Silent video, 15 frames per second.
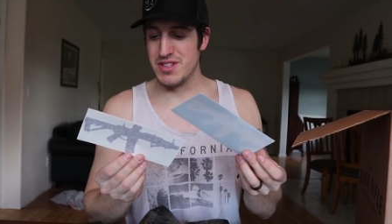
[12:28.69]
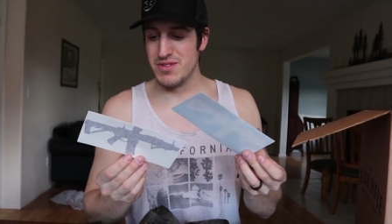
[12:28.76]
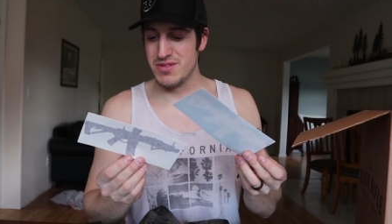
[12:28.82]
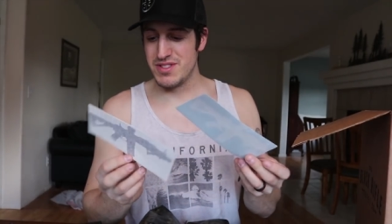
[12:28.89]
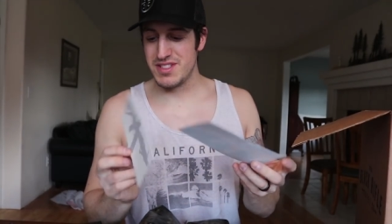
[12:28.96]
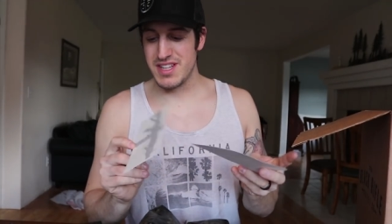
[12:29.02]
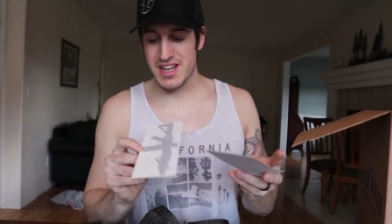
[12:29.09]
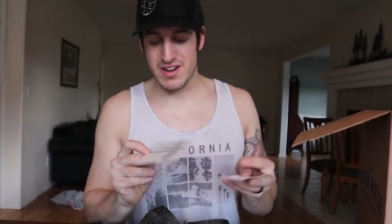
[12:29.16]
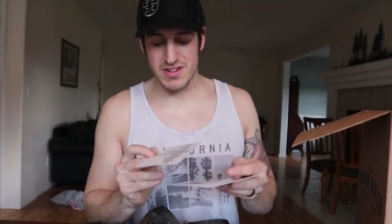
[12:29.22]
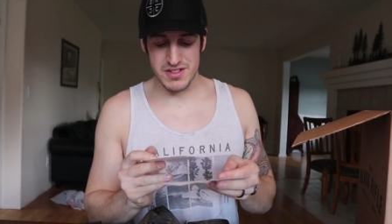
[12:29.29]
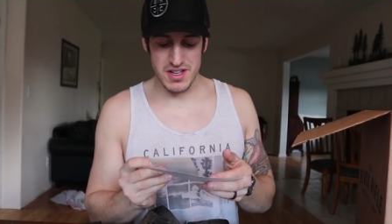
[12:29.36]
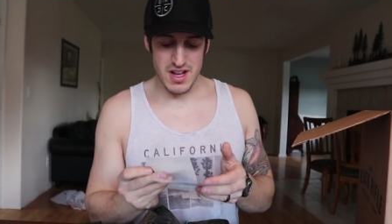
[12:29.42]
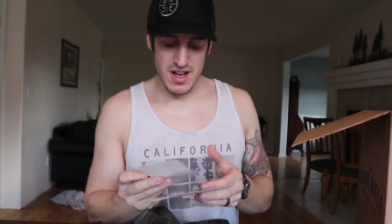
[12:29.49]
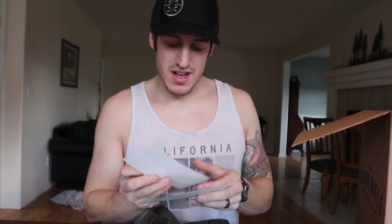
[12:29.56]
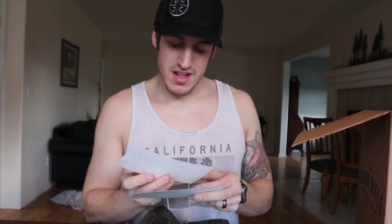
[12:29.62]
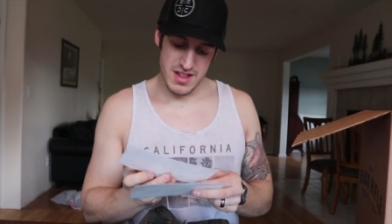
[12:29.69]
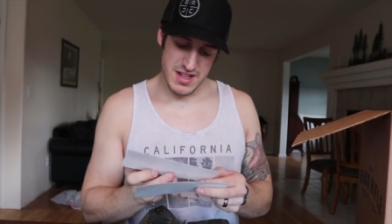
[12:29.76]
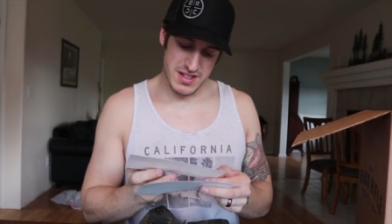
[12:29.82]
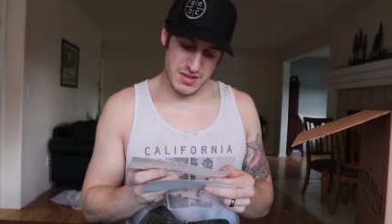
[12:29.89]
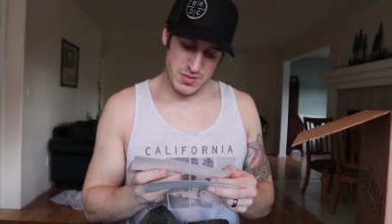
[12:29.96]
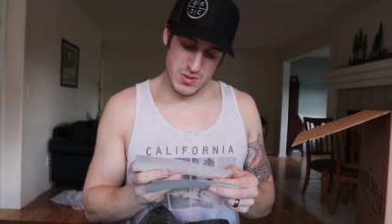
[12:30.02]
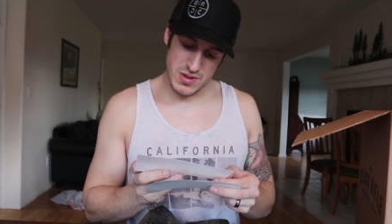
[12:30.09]
2 stickers.
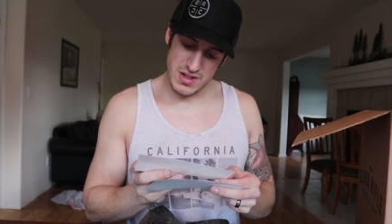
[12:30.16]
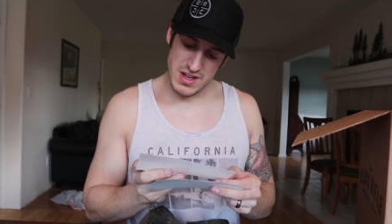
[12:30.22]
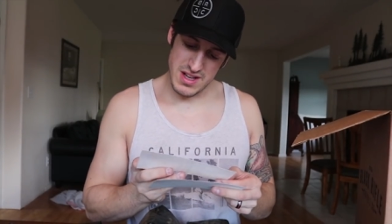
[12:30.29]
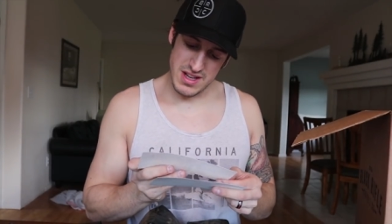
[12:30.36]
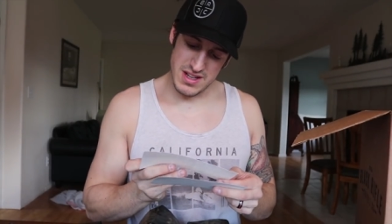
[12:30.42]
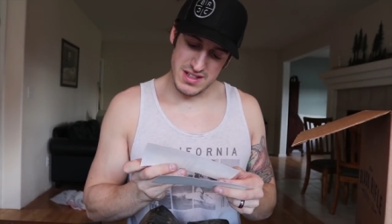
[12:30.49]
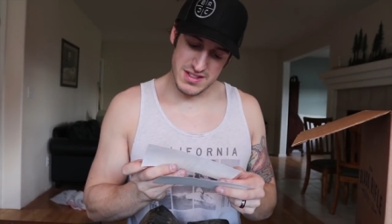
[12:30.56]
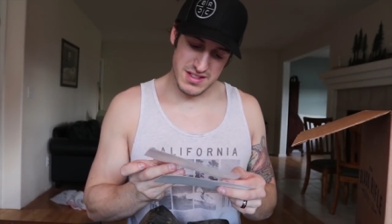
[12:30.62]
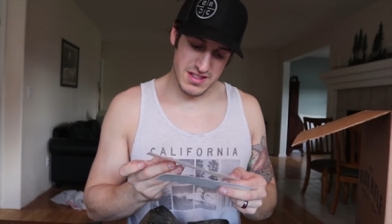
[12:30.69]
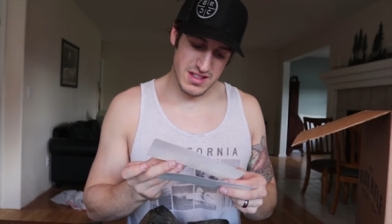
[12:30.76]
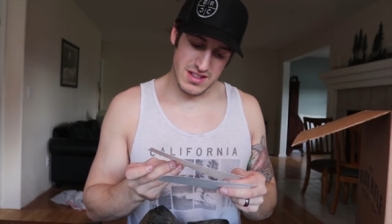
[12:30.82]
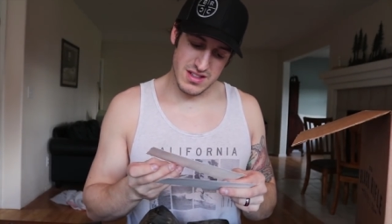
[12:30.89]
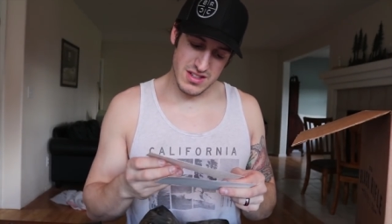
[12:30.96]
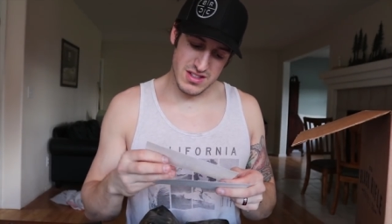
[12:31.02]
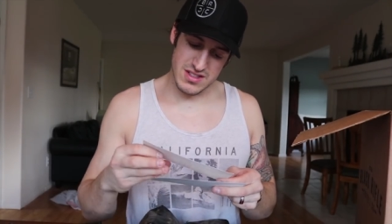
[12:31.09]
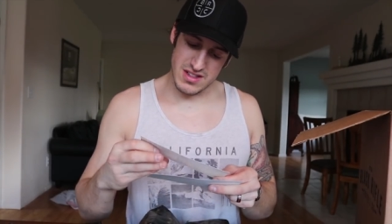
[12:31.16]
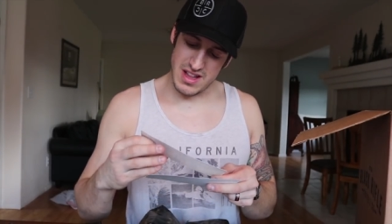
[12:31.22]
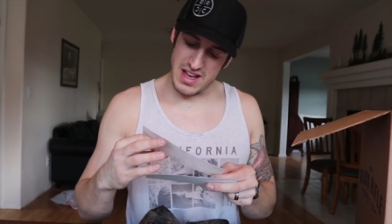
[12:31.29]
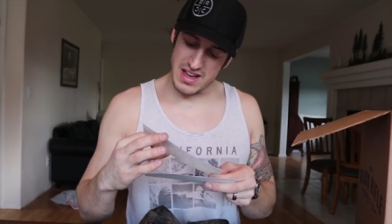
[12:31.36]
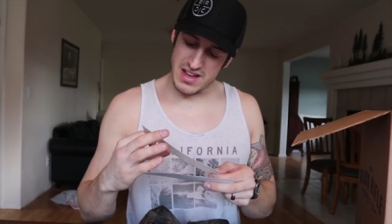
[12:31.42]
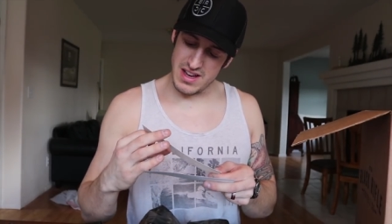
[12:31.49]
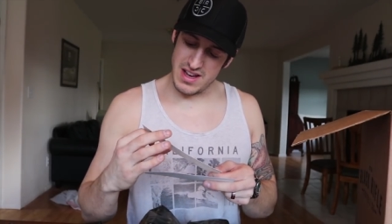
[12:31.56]
This one looks
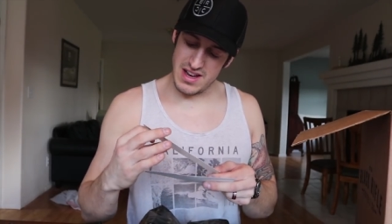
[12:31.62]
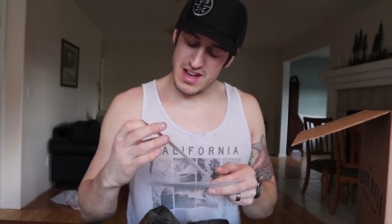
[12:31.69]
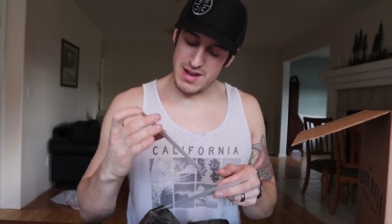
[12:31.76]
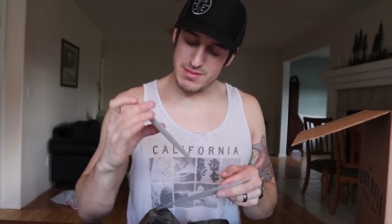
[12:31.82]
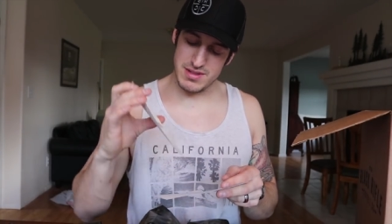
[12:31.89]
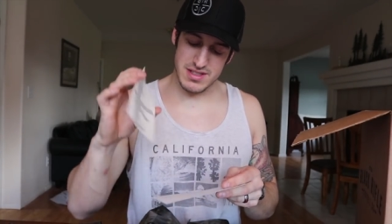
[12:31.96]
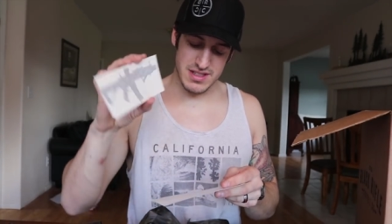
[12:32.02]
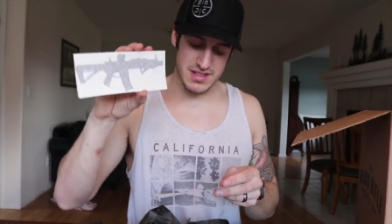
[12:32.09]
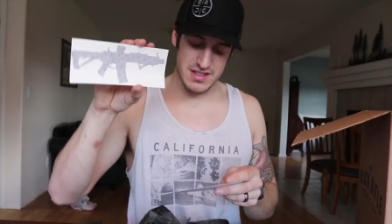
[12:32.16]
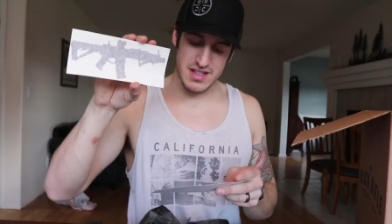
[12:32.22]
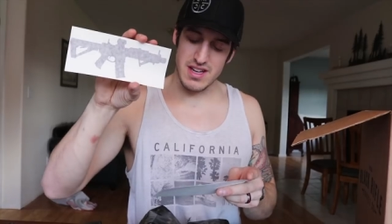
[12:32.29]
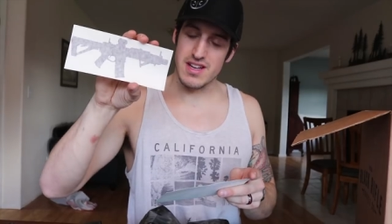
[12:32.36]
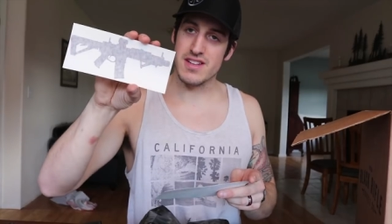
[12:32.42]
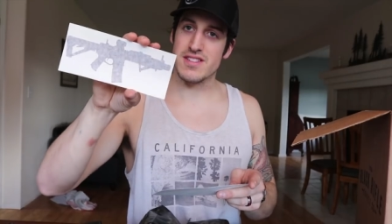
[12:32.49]
like an M16.